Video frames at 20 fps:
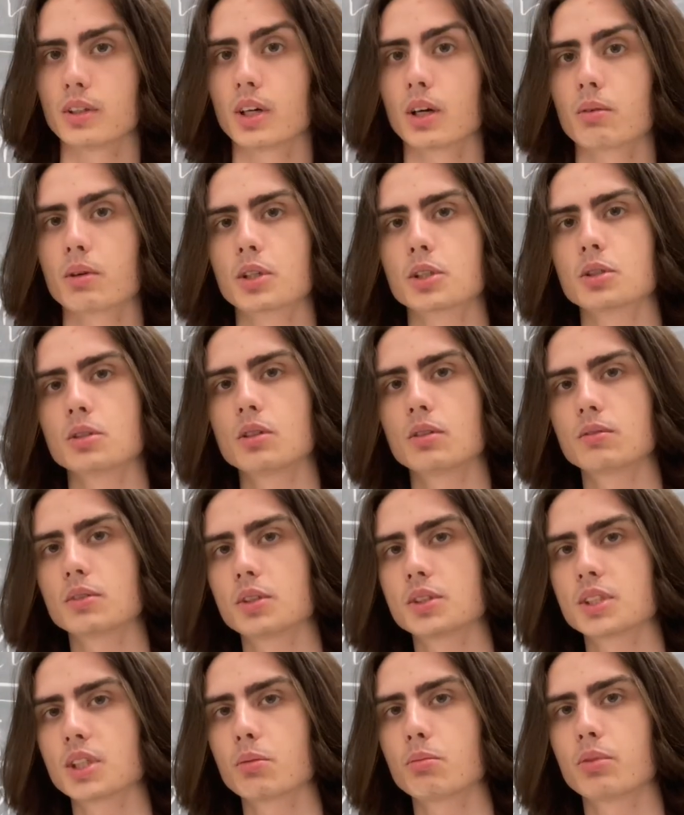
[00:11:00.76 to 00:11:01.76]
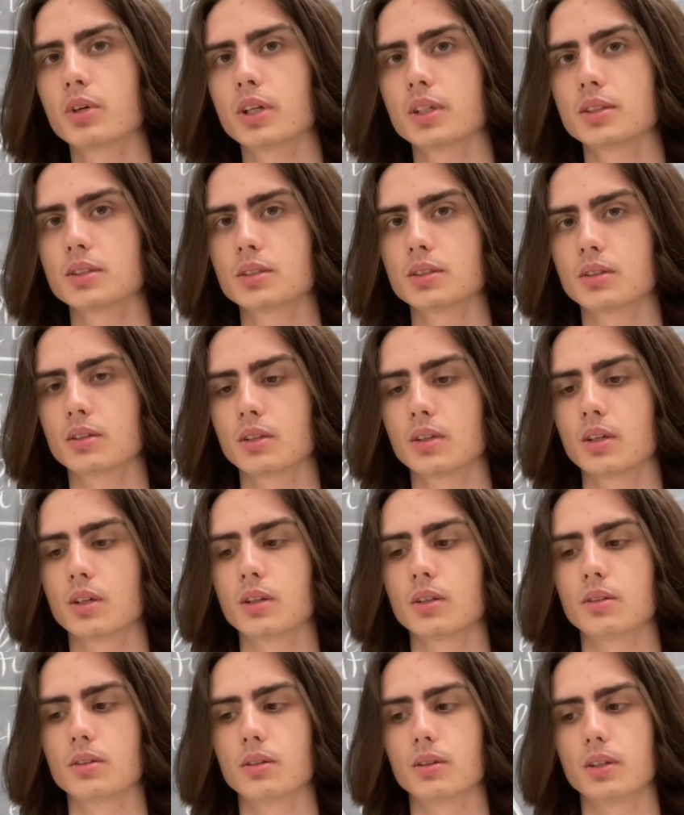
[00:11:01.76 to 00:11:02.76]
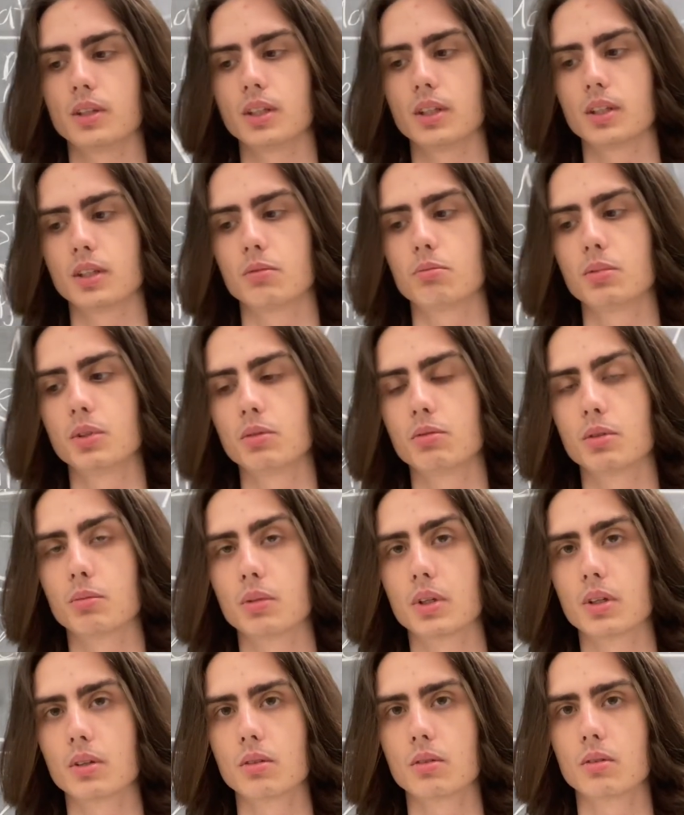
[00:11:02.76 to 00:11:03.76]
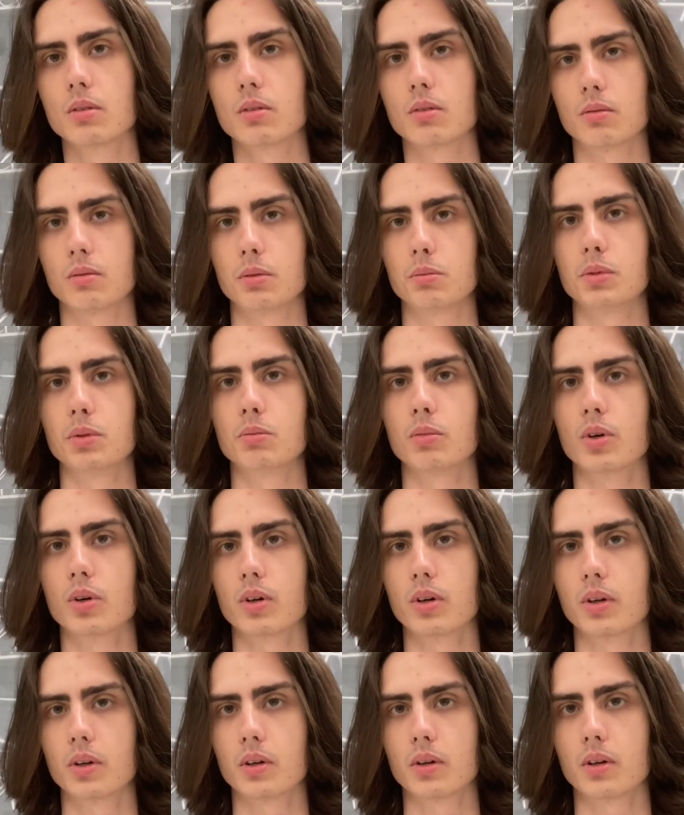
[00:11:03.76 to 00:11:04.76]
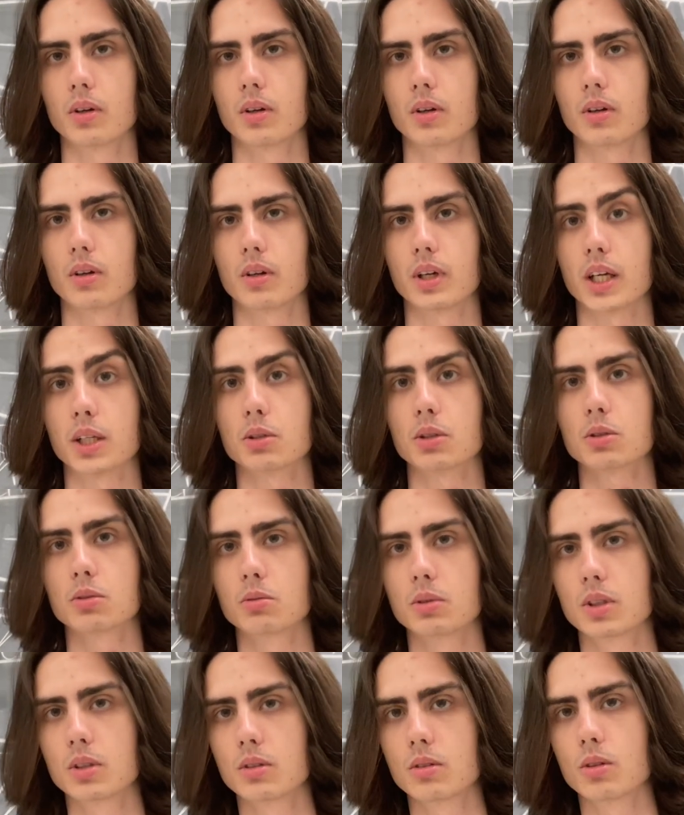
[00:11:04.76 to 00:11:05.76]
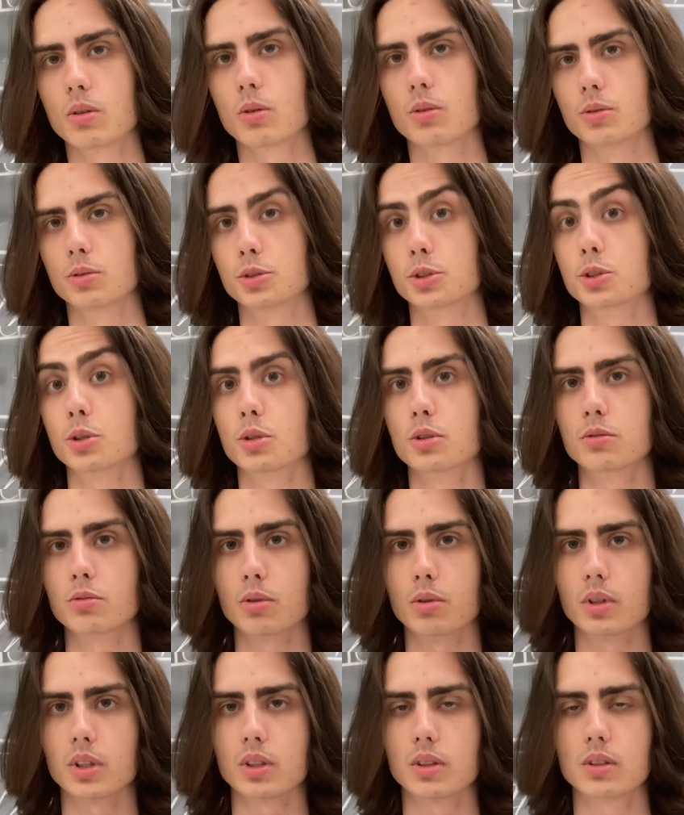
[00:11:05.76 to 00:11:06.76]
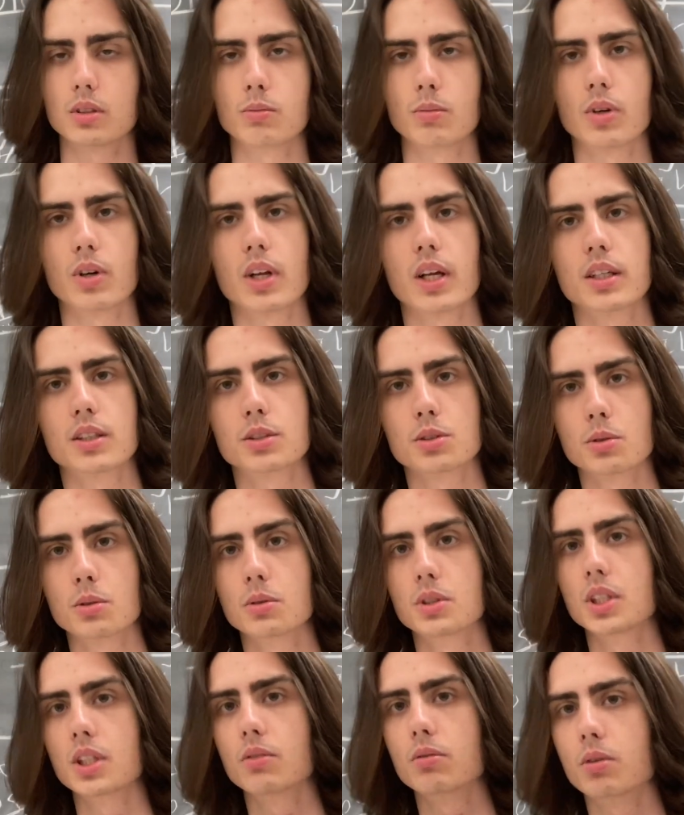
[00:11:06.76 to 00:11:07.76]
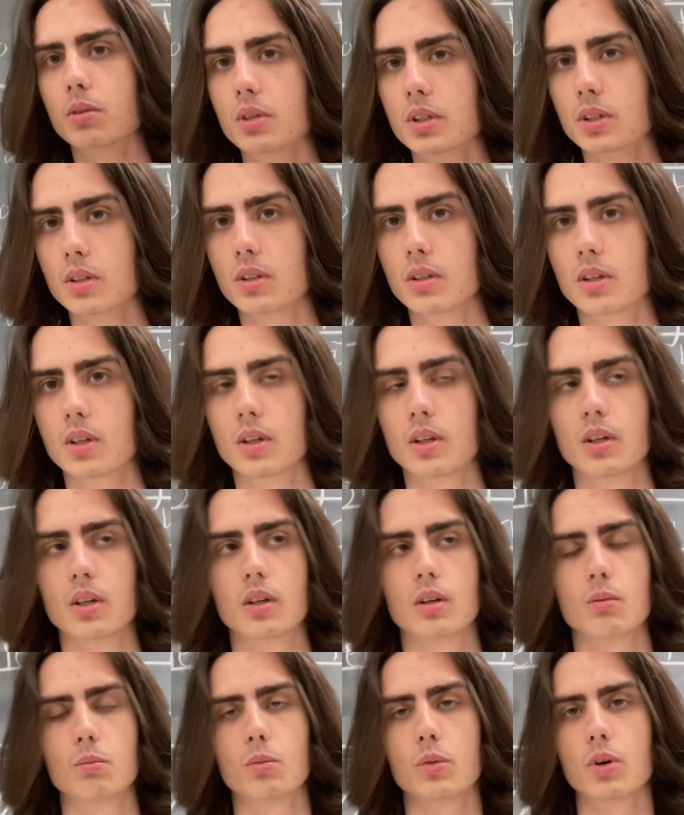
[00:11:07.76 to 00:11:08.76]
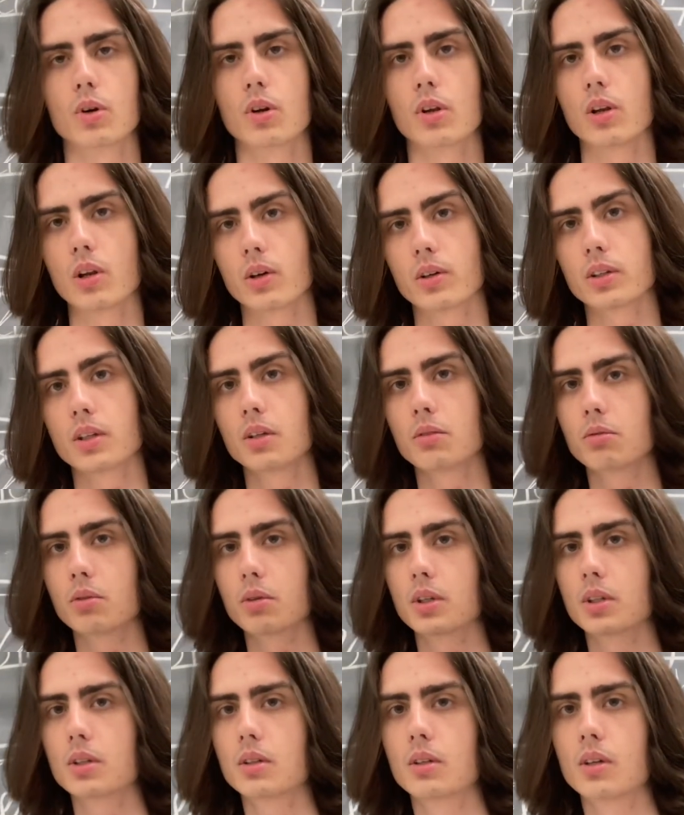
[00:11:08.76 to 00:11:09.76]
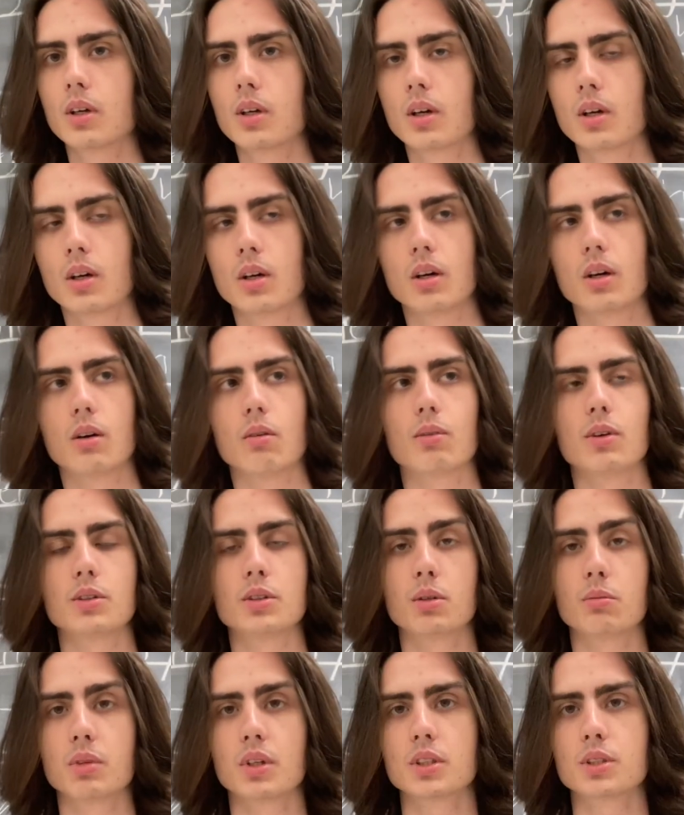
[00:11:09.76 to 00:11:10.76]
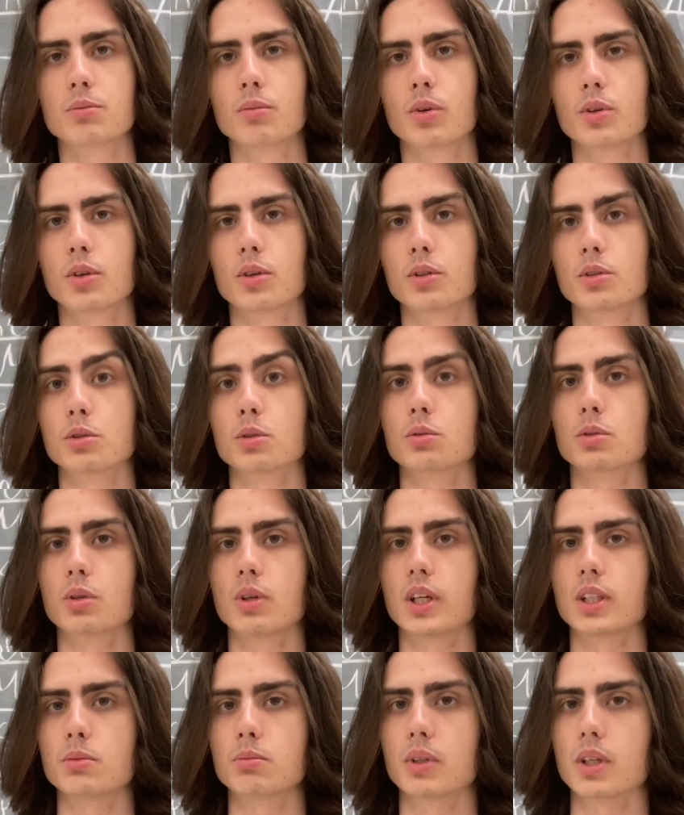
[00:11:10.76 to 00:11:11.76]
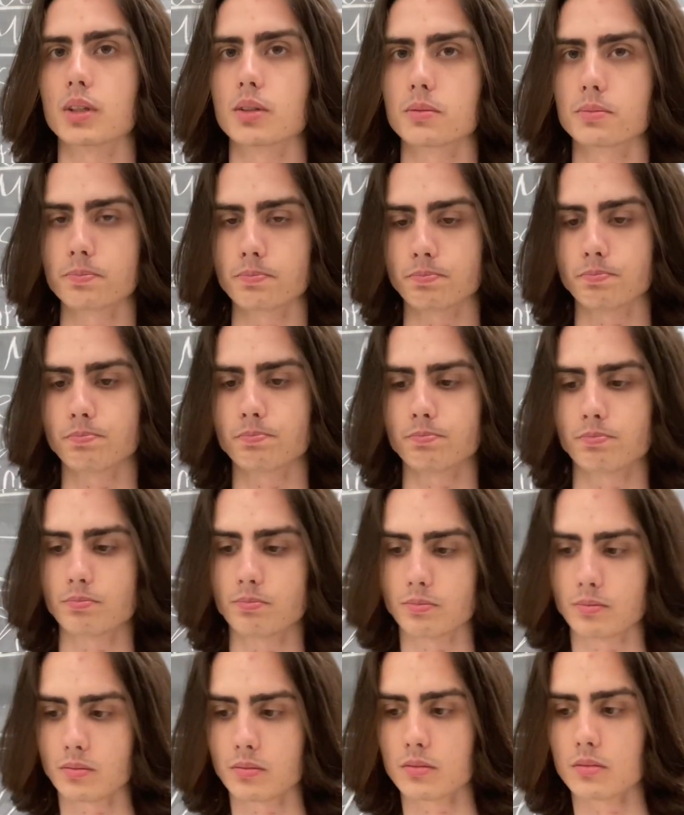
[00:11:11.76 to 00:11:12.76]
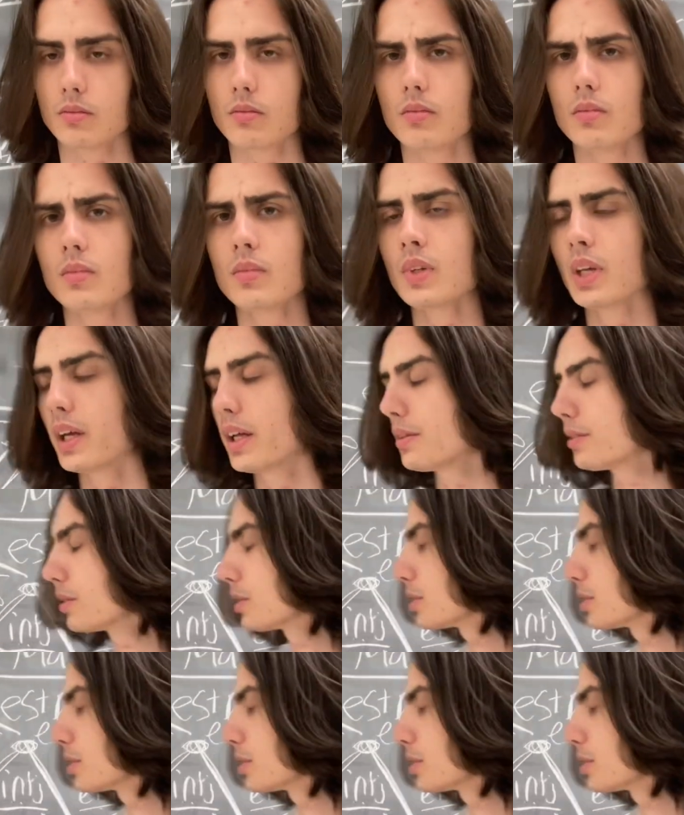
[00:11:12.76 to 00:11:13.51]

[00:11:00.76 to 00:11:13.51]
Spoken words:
direction of the self-praise, the ENFP female will be more attracted to it or search for it. It's more like searching for it, more a longing for it, while the male is more the social aspect. And the